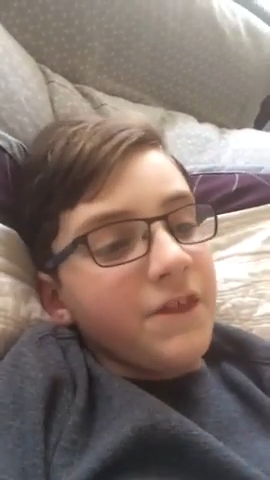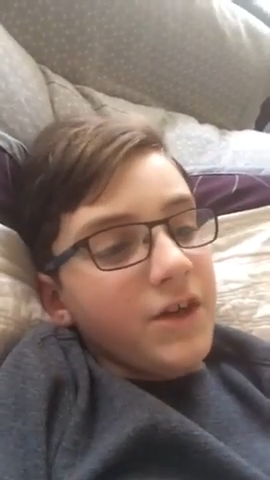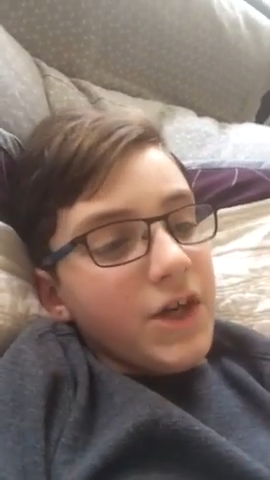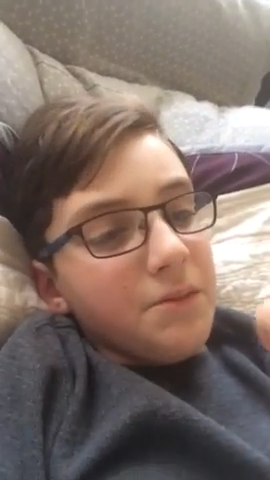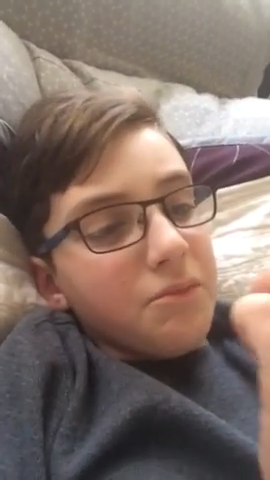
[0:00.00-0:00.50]
The
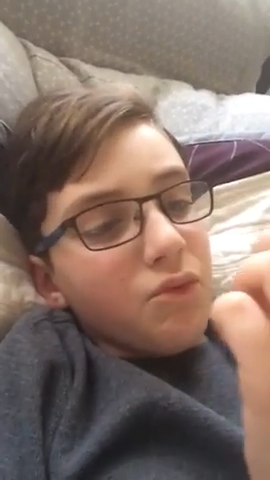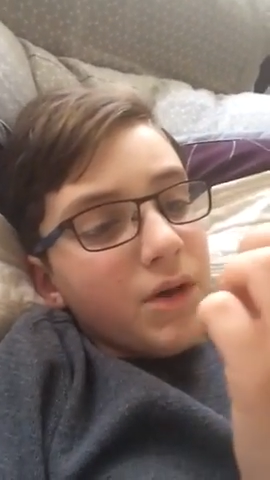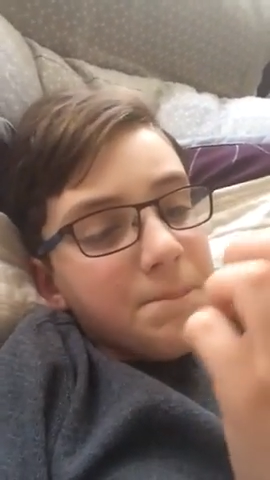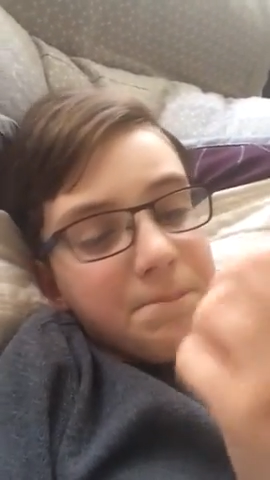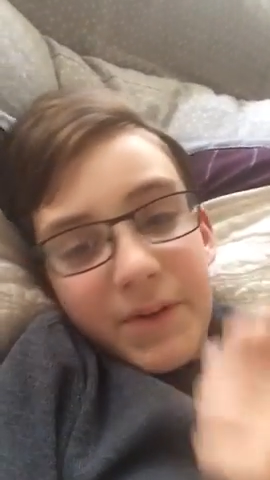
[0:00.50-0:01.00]
number
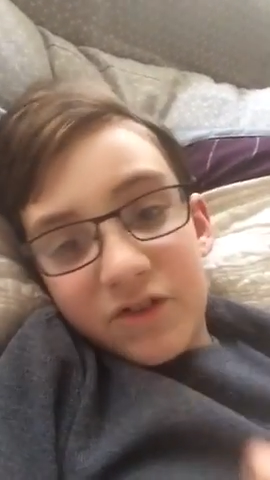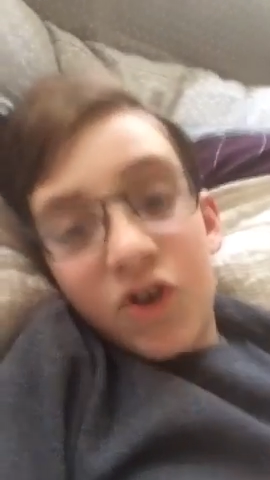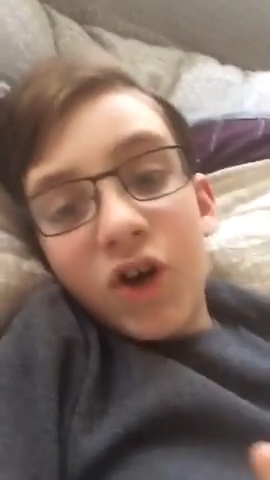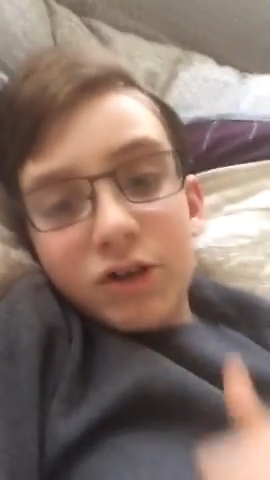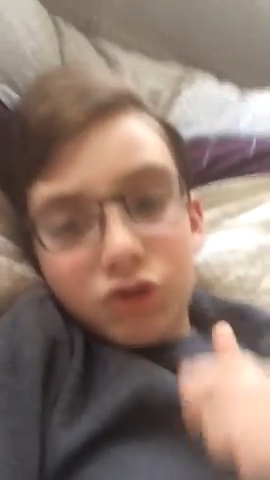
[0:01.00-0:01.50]
1
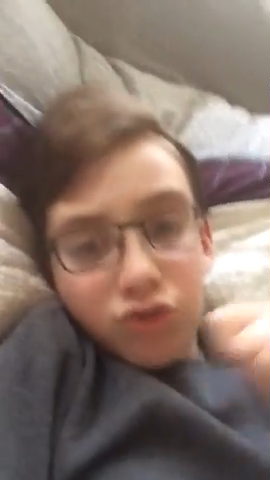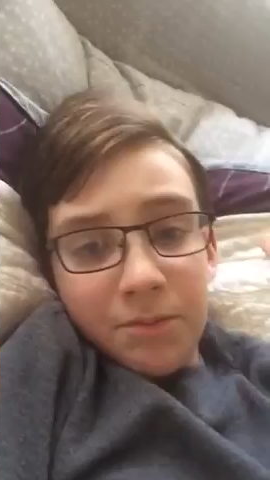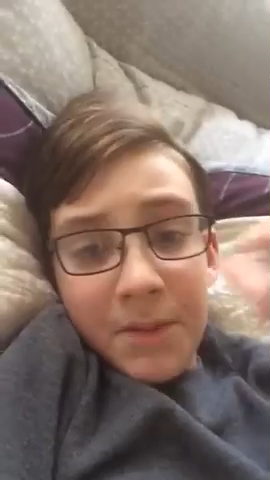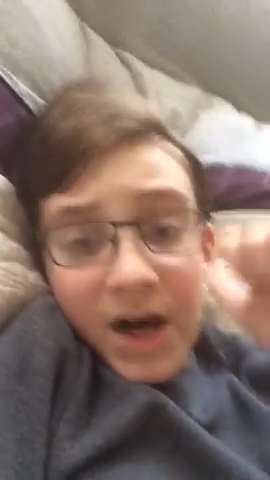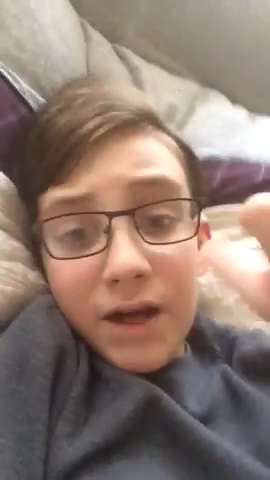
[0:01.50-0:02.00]
best console,
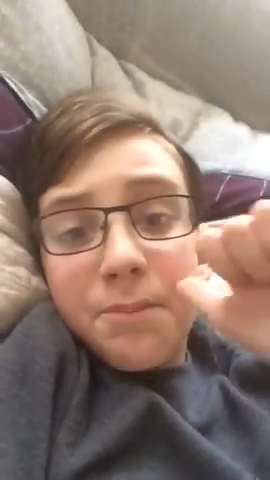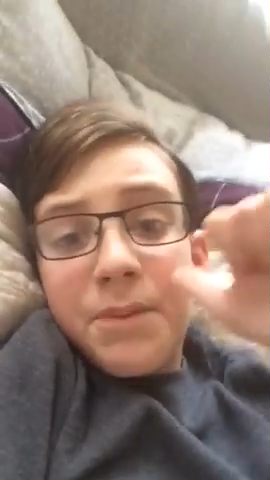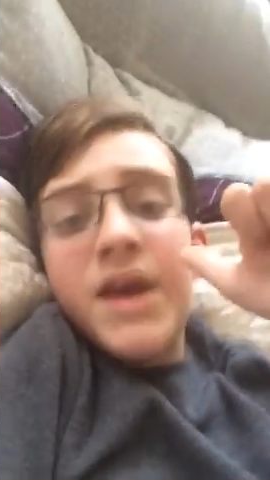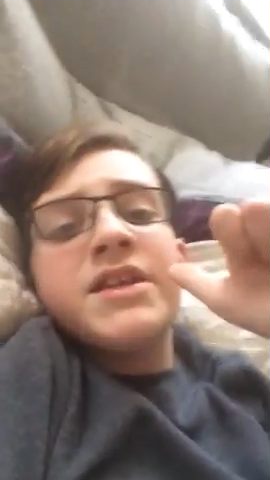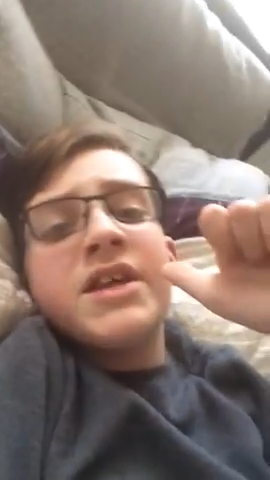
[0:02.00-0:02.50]
in my
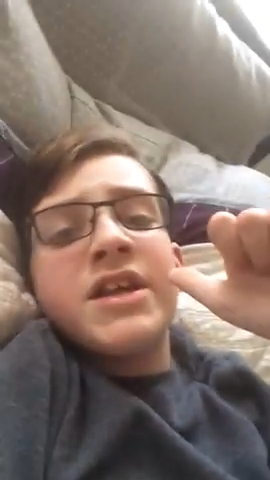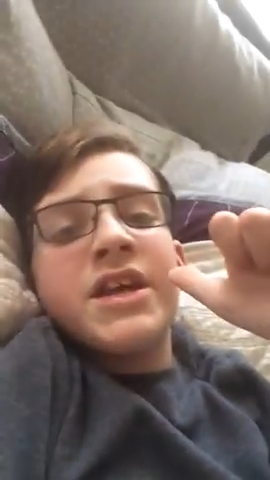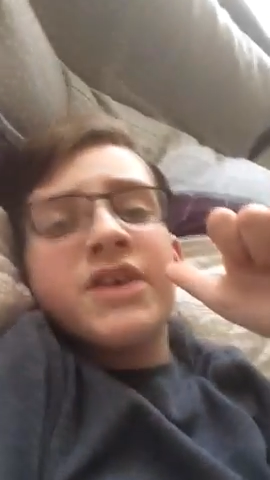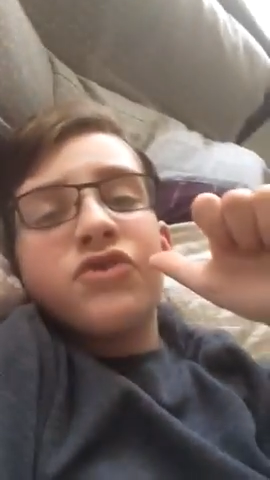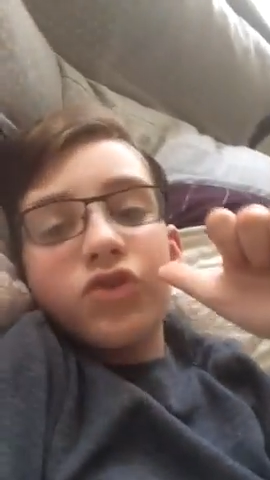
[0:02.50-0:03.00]
opinion,
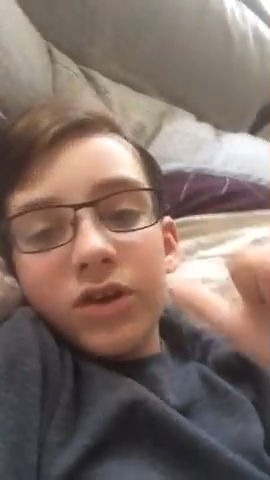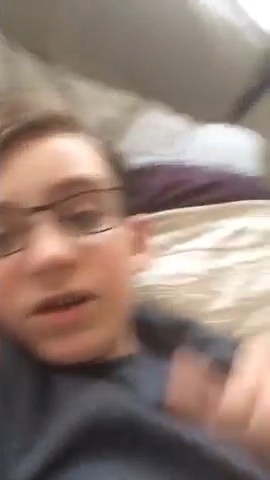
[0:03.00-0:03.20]
is...